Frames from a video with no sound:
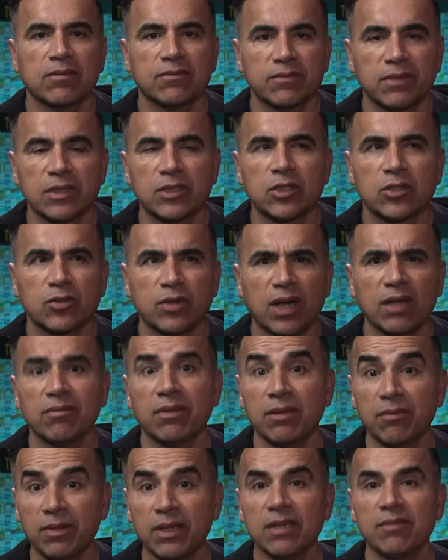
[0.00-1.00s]
and fun to drive,
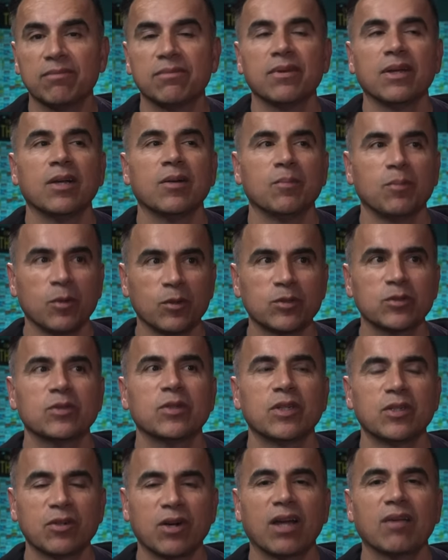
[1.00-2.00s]
even if most of
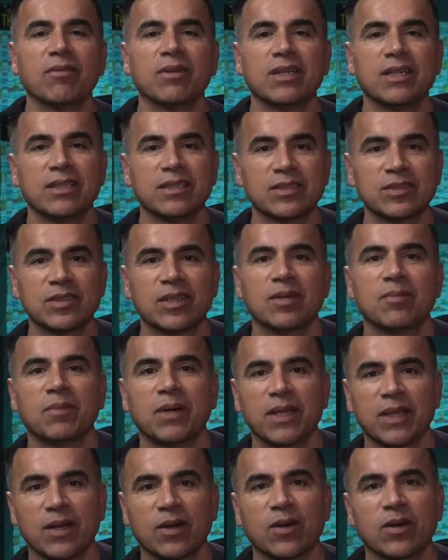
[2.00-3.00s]
the driving is done
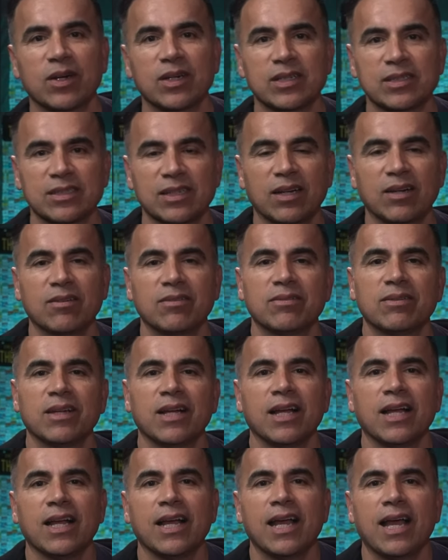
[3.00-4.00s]
by the car itself.
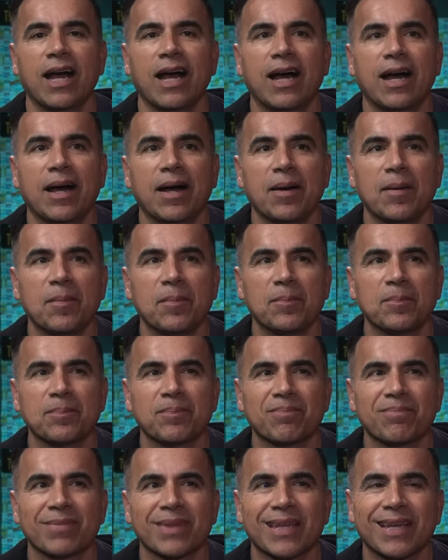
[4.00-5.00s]
And
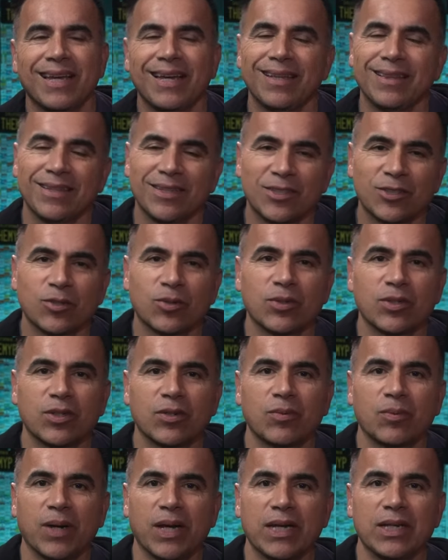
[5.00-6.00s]
the
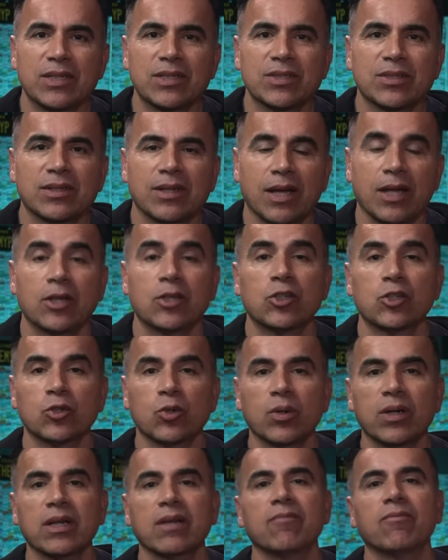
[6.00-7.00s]
shorter range,
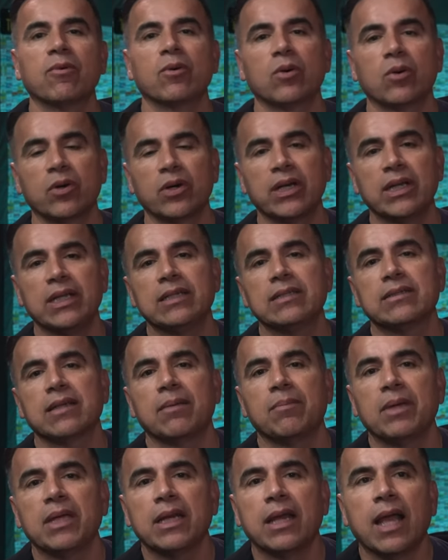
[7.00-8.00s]
short for our needs, I
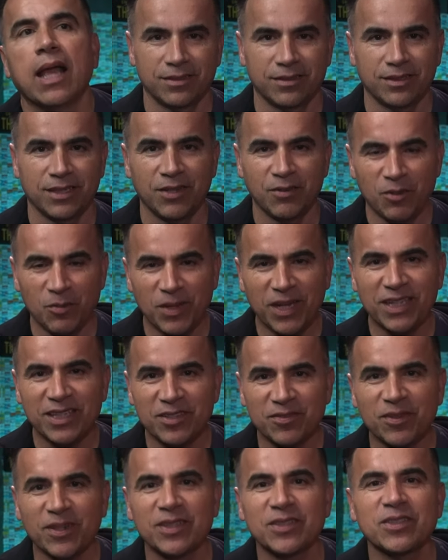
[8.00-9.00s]
mean. If you made it
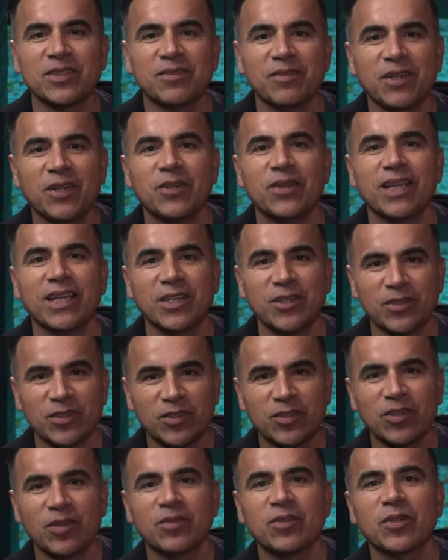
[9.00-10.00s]
this far into the video, then you
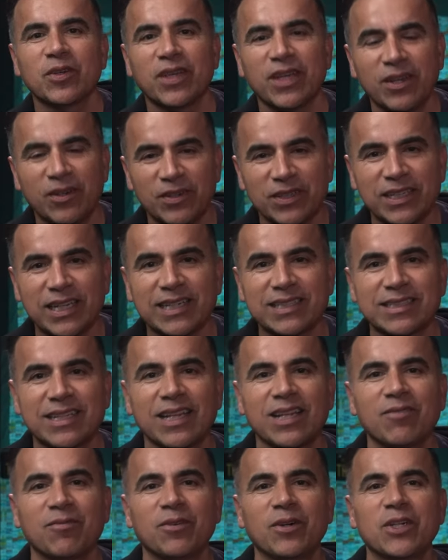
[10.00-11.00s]
deserve to hear the
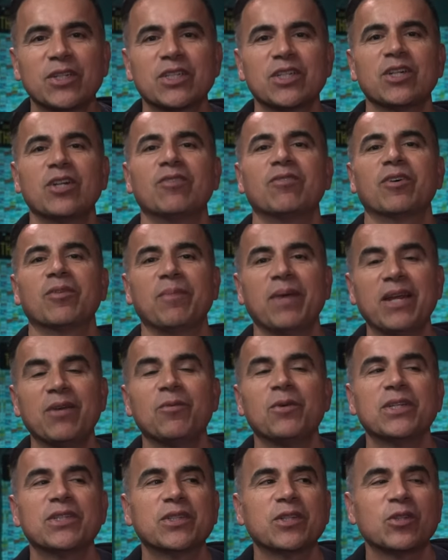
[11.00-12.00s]
extended version of our main
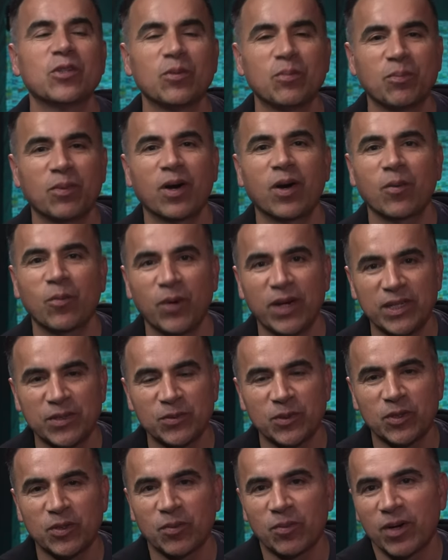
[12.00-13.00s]
reason to part ways
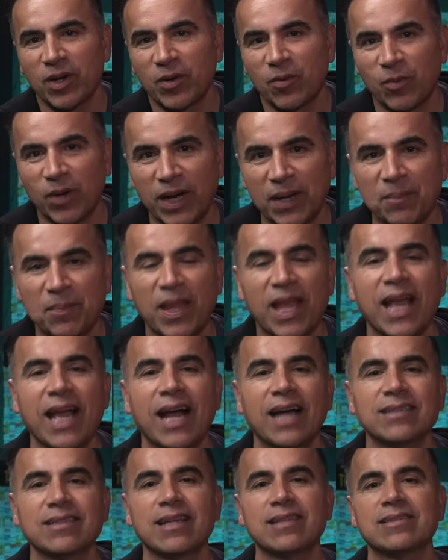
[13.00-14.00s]
with our Model Y.
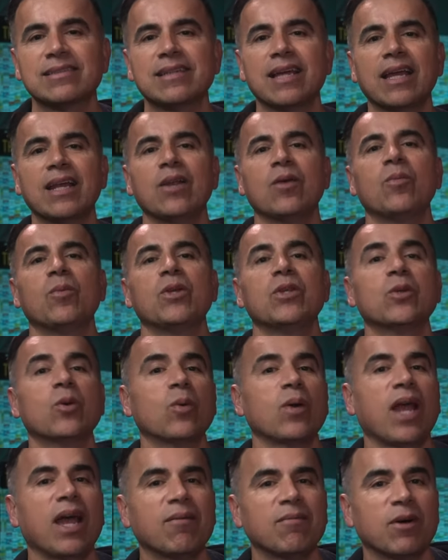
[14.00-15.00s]
As I said, we
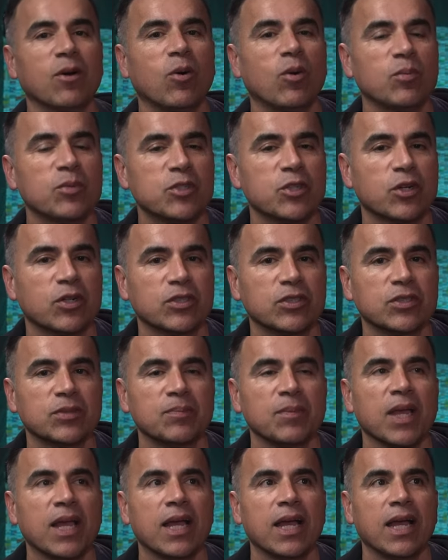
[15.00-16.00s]
don't have a home charger.
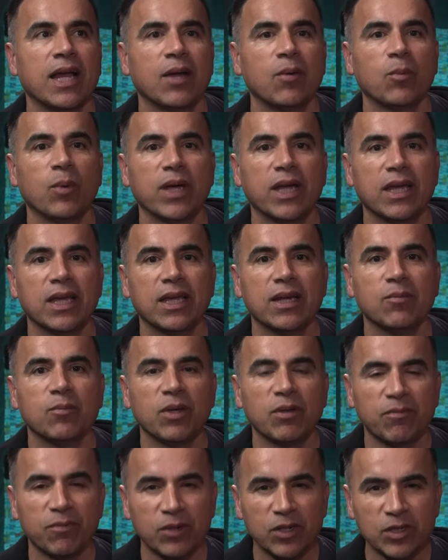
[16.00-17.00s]
When
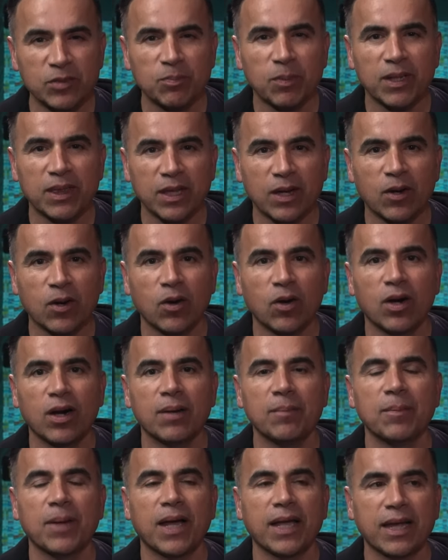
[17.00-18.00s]
we first bought the
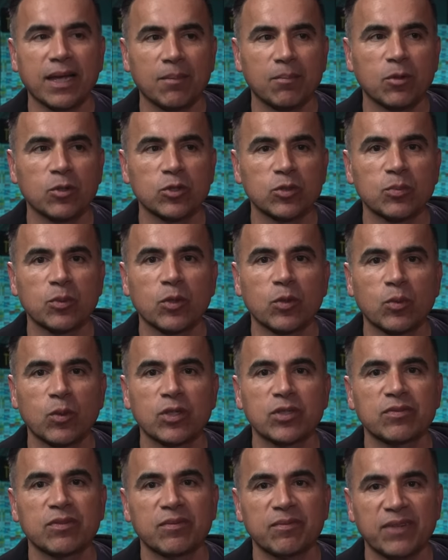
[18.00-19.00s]
car, I got multiple
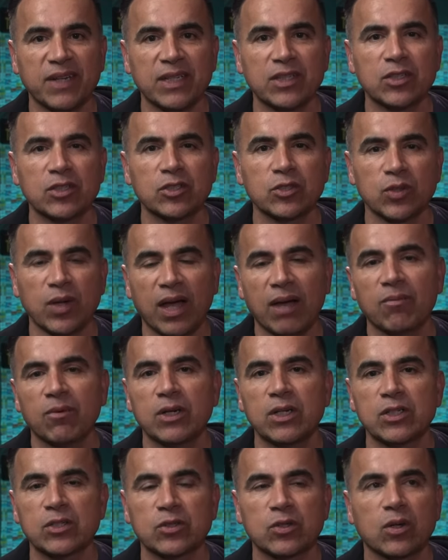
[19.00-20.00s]
quotes from vendors to have
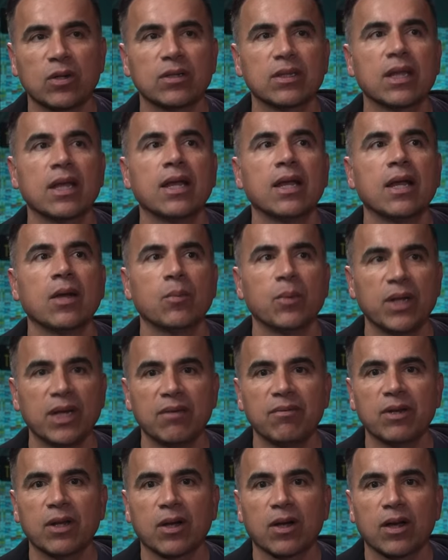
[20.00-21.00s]
one installed. We
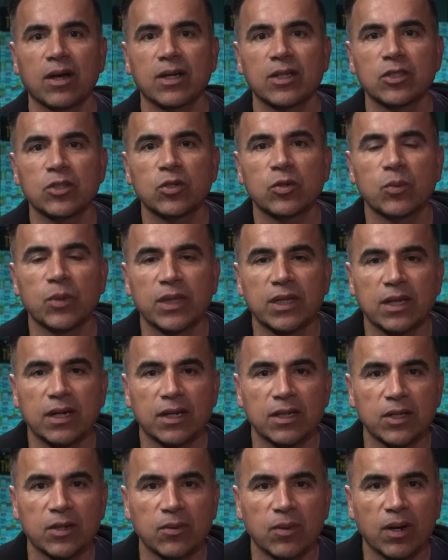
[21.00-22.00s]
live in a condo with an
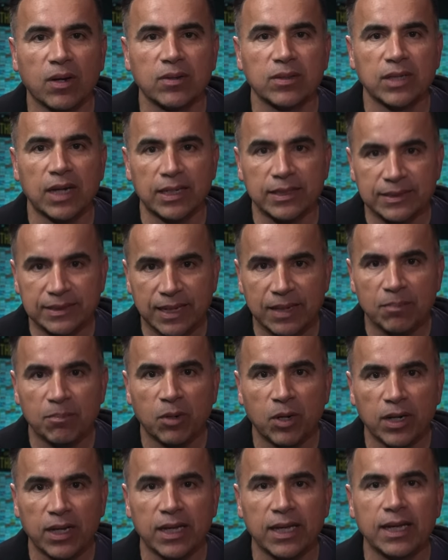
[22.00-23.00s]
underground assigned
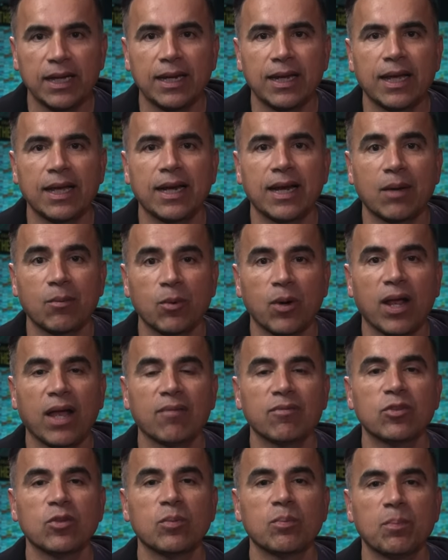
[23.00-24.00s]
parking, and I would
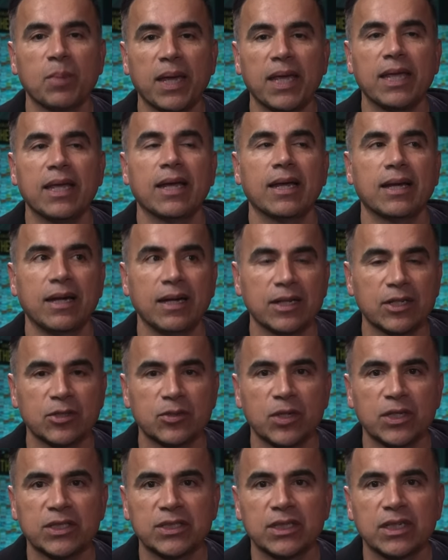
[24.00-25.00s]
have to pay an
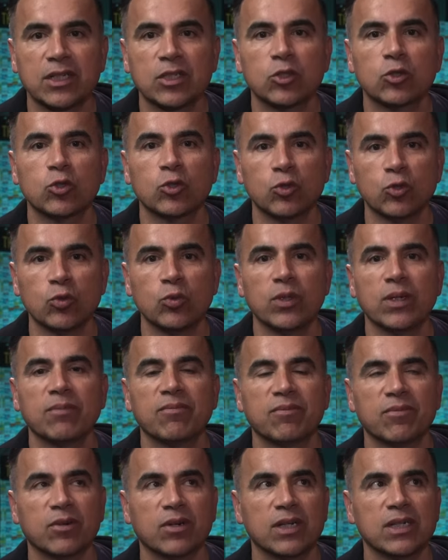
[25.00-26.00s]
electrician to do
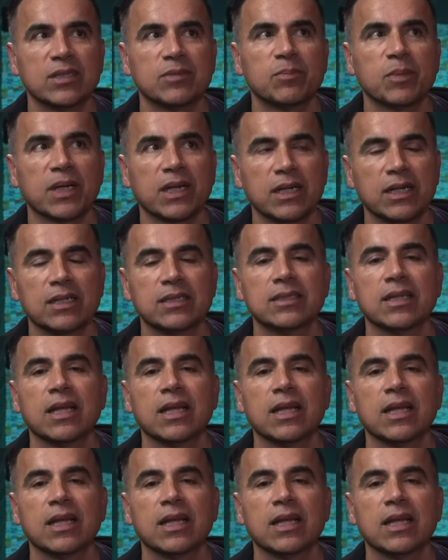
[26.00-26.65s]
it for us because